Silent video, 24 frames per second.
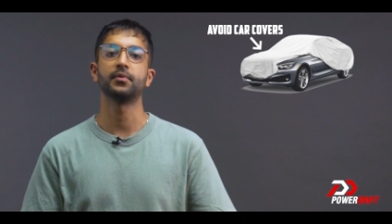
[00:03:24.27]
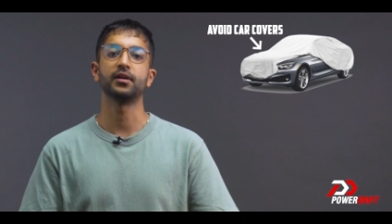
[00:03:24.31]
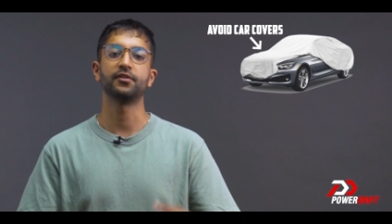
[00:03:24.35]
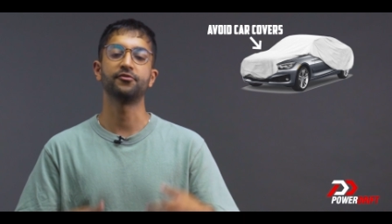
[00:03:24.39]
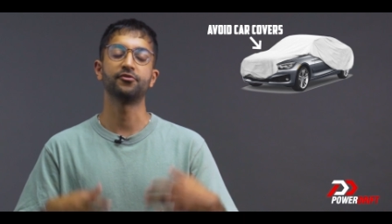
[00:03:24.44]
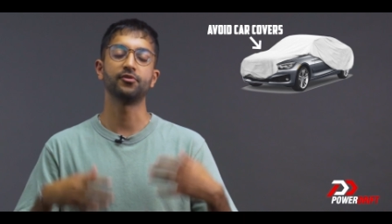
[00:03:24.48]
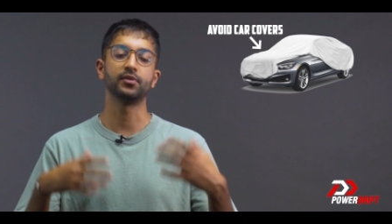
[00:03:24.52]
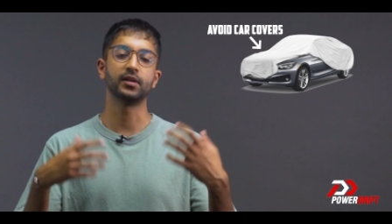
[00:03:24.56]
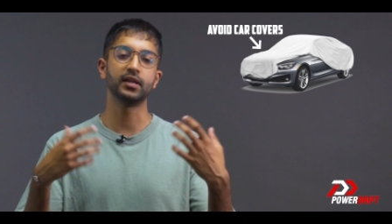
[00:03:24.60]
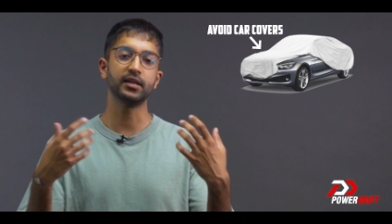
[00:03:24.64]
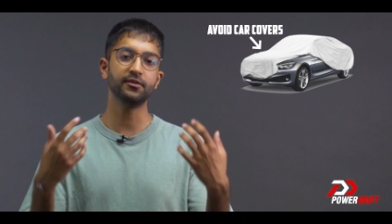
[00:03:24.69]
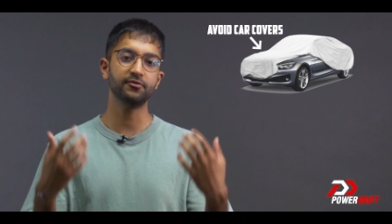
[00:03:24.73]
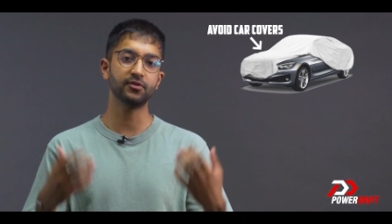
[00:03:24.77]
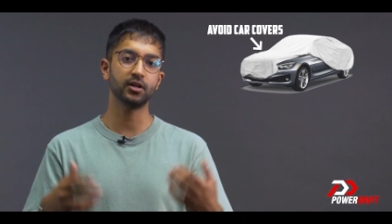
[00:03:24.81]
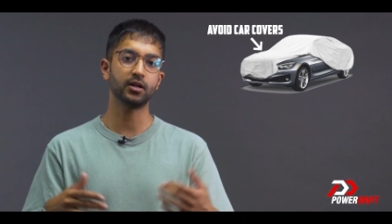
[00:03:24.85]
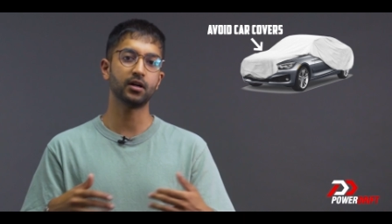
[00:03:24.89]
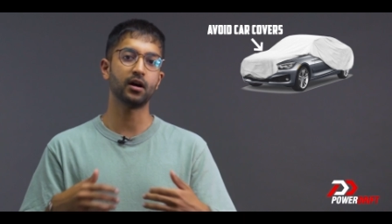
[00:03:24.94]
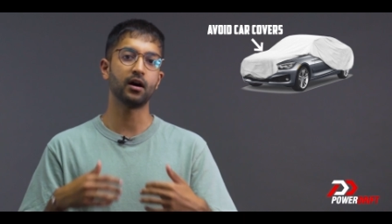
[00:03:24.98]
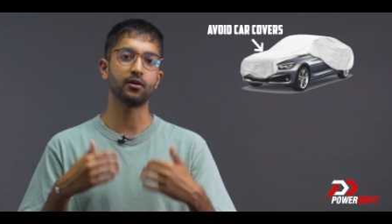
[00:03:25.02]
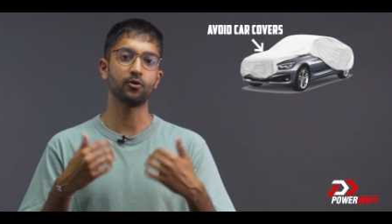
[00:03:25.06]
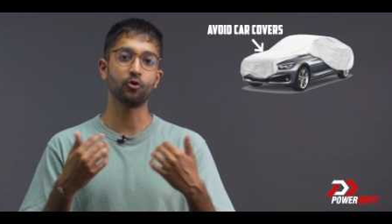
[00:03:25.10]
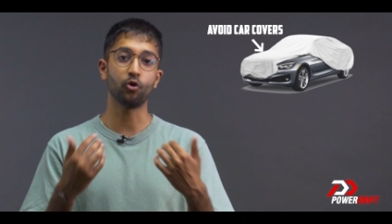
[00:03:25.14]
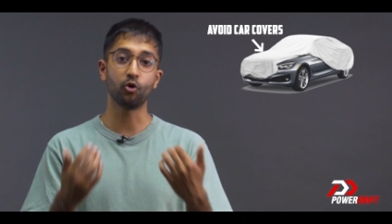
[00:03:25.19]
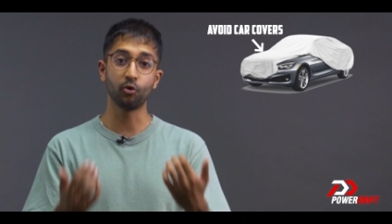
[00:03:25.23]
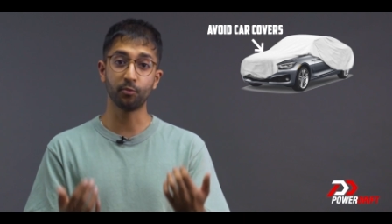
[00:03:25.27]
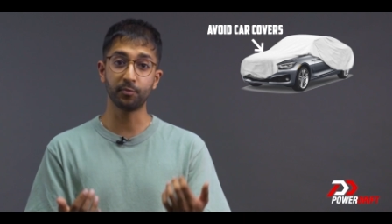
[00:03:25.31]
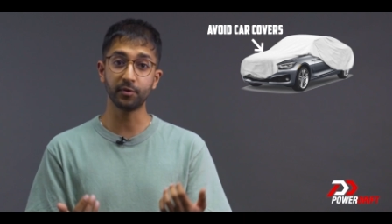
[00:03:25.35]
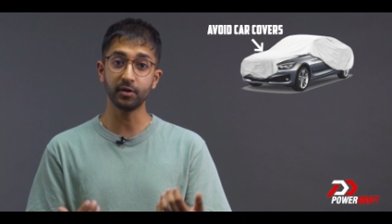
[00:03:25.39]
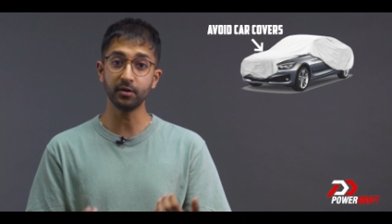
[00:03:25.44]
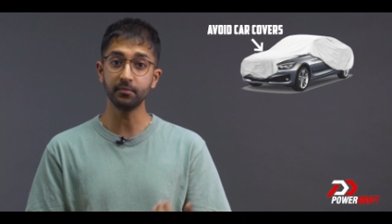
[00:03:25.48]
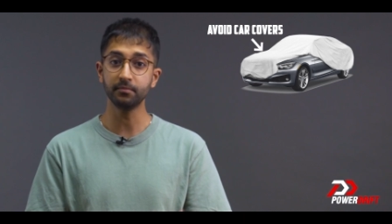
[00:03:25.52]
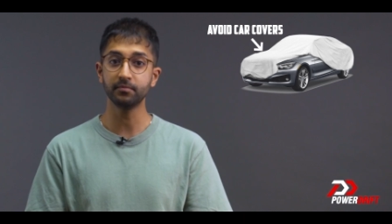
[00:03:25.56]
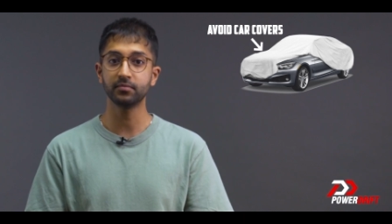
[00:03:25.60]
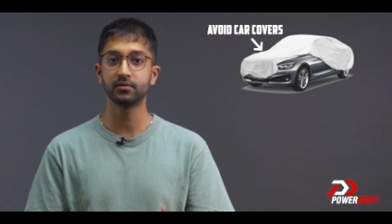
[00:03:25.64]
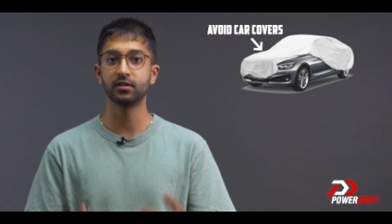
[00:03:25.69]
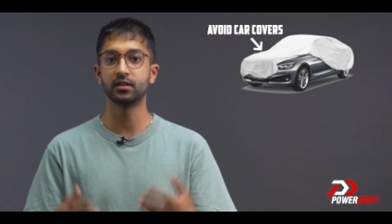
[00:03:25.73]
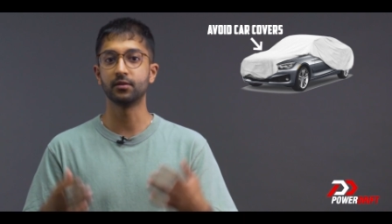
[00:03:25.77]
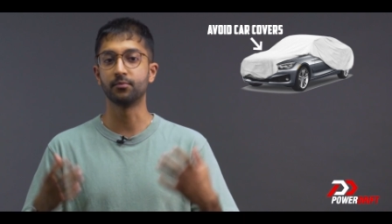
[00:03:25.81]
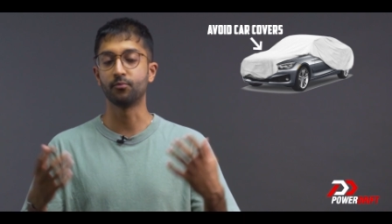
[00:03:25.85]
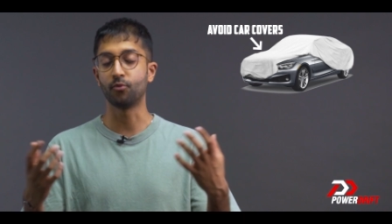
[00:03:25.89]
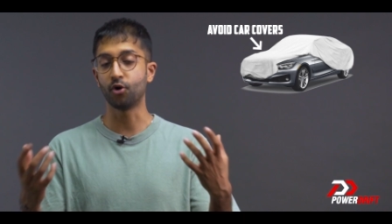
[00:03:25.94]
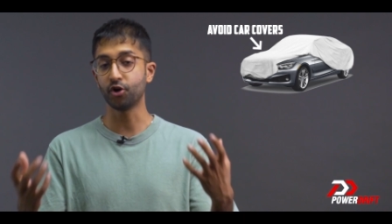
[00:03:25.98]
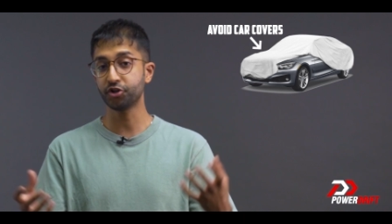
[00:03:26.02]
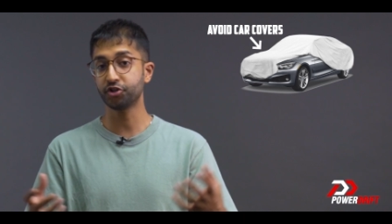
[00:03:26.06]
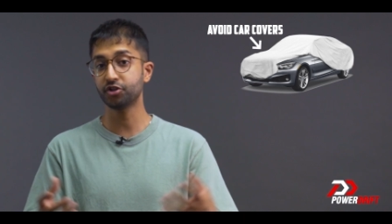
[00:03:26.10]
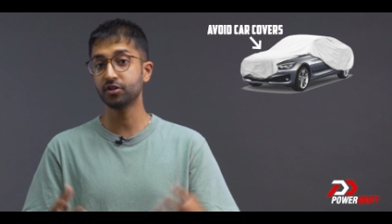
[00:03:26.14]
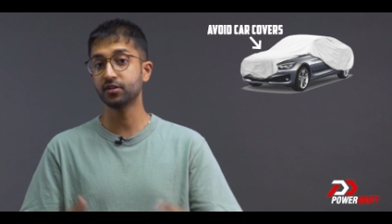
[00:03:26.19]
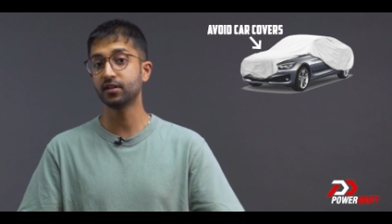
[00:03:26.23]
If you leave the car open, the
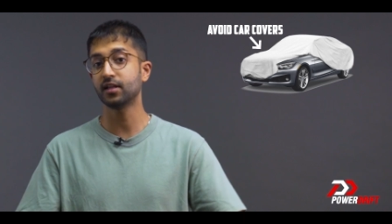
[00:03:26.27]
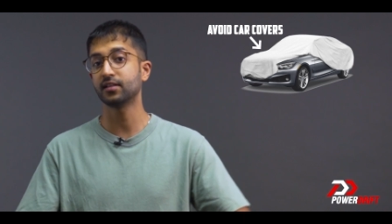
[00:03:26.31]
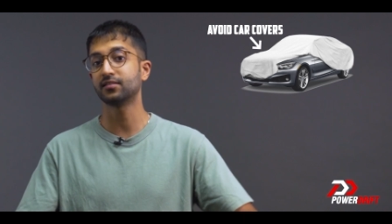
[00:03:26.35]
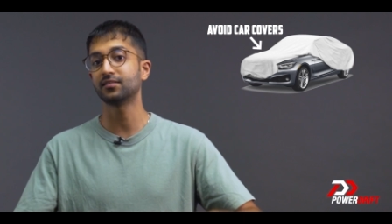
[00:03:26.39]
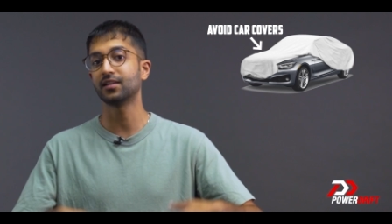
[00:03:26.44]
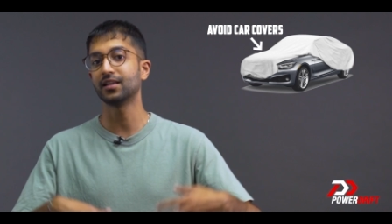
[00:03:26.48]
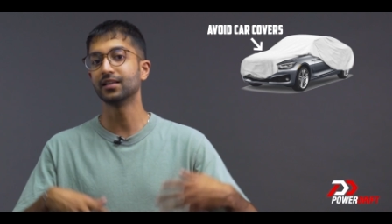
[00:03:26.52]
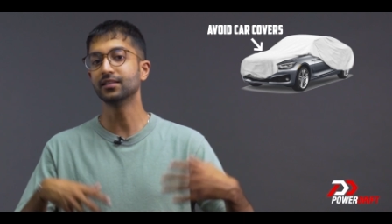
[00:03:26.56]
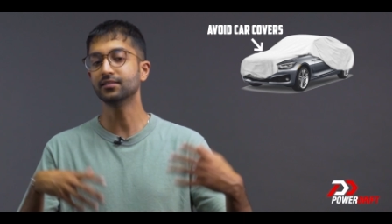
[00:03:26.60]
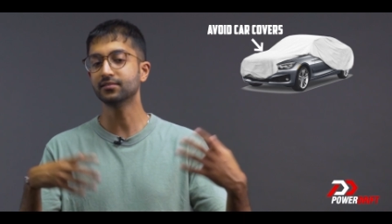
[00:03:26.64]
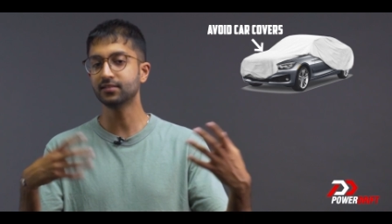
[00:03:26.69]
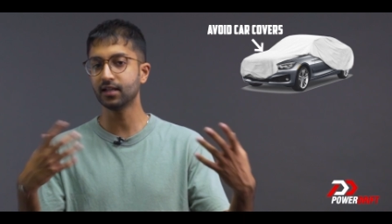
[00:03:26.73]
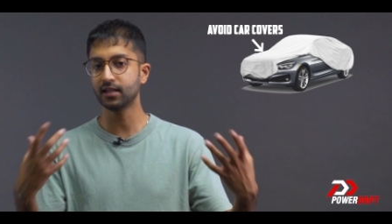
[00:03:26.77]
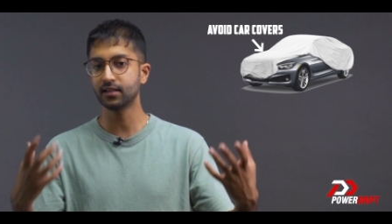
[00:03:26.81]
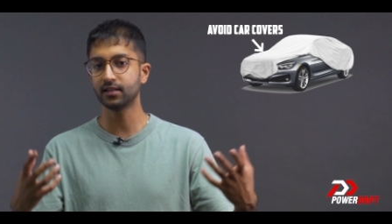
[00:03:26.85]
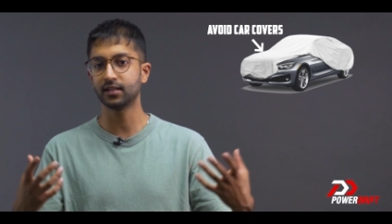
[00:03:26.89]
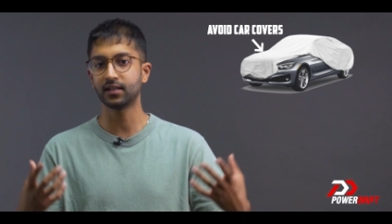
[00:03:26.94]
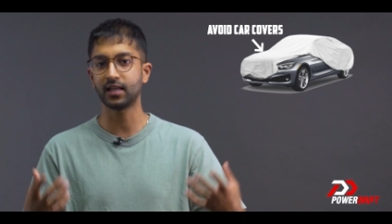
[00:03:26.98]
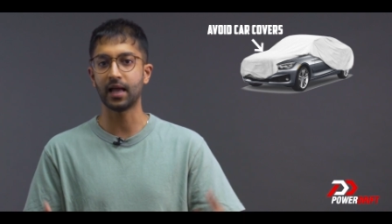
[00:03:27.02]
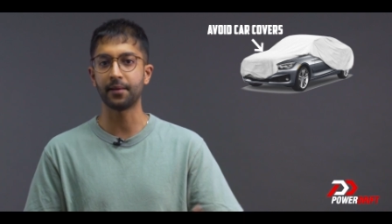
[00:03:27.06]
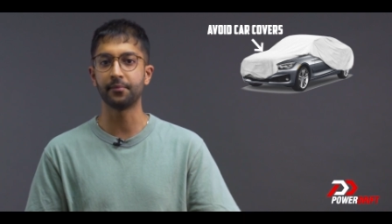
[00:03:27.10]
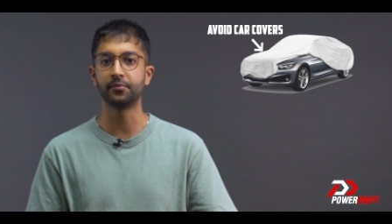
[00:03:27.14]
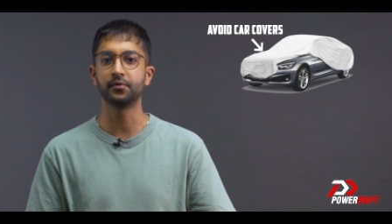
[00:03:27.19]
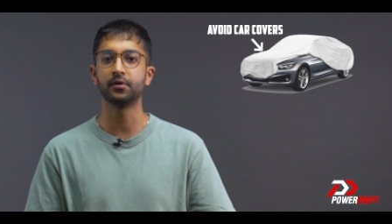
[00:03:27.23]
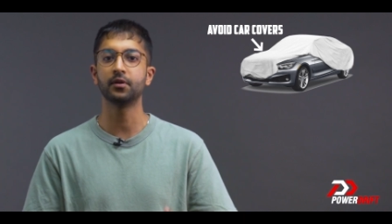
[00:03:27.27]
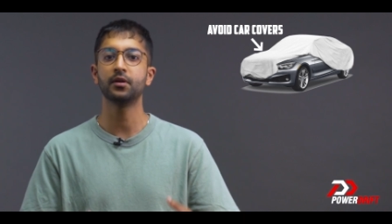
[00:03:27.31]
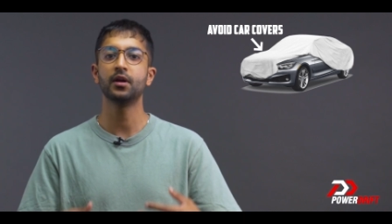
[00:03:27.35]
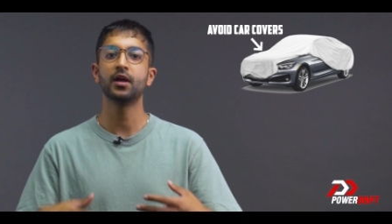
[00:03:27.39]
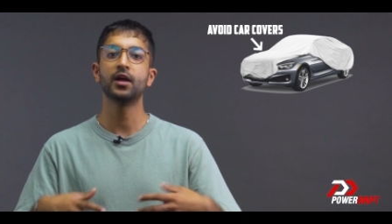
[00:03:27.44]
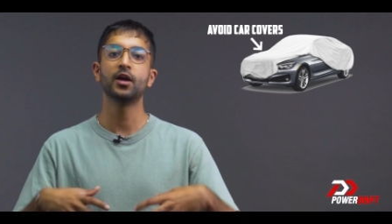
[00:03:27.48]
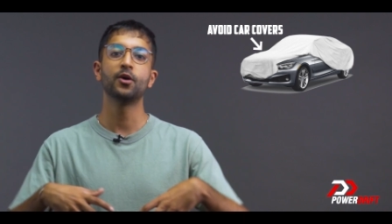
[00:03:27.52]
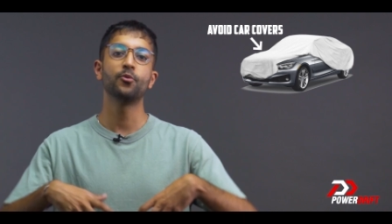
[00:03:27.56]
moisture that's inside the cabin